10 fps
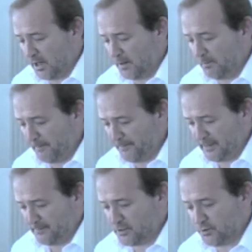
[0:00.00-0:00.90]
Um,
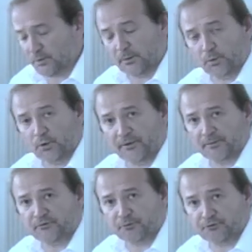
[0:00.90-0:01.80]
maybe you want
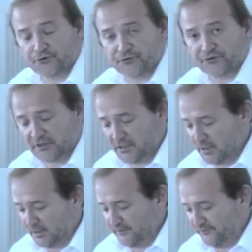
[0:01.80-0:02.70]
them to produce the
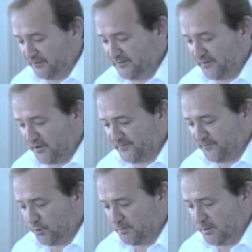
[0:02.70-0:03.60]
V5
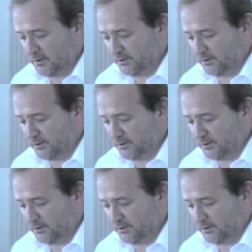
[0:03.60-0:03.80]
form